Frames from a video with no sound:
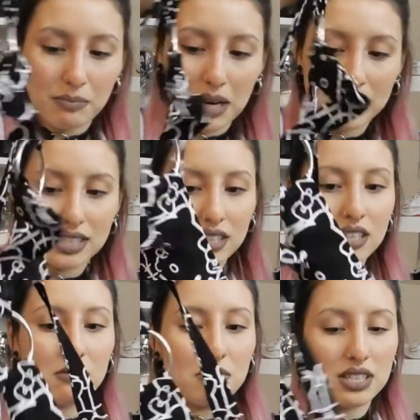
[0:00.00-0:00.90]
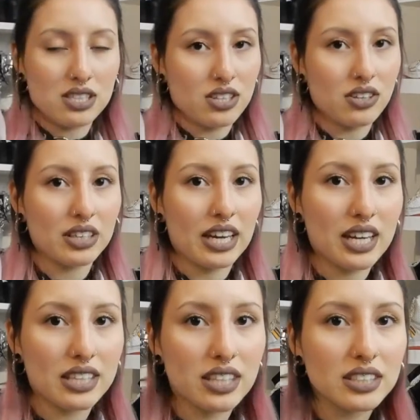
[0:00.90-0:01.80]
but it's good material
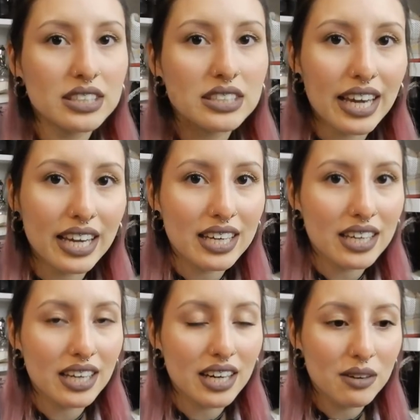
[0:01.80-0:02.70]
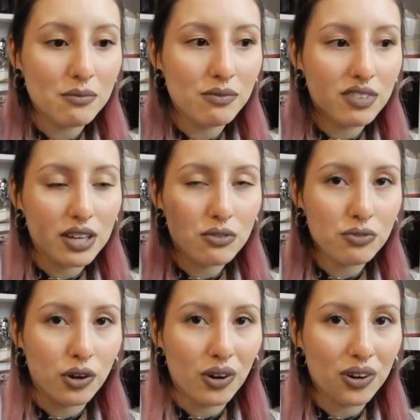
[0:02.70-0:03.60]
that it doesn't take like
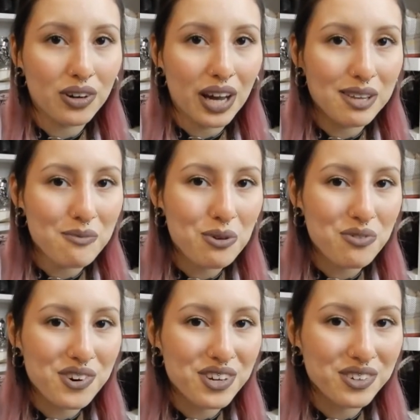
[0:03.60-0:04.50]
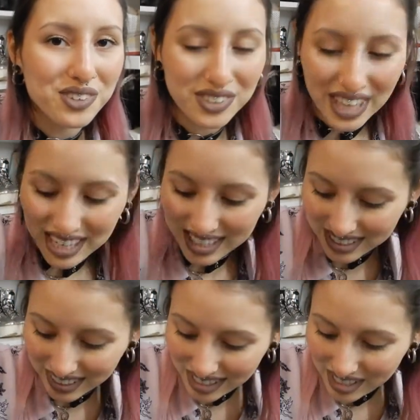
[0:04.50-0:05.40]
fur, animal fur, that
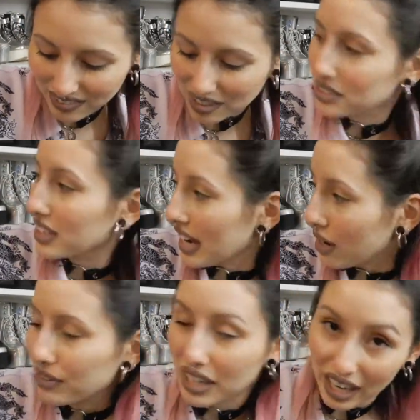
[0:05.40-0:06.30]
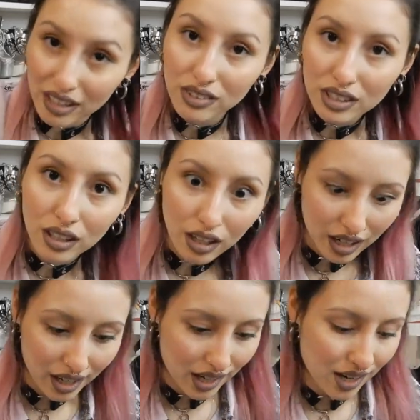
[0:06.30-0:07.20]
easily, because I have a cat with long
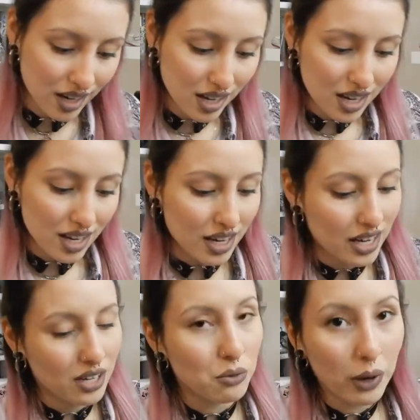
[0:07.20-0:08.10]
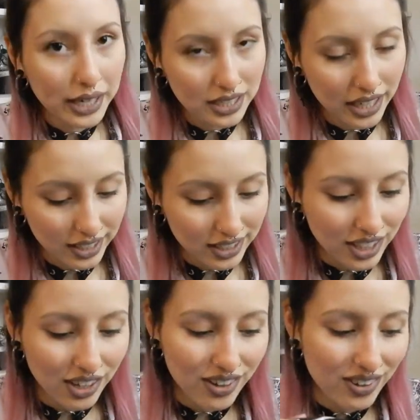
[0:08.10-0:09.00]
hair and white hair,
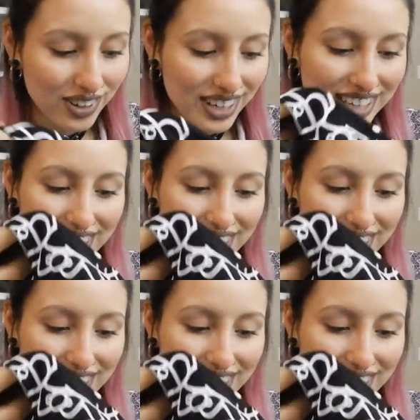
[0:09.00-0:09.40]
so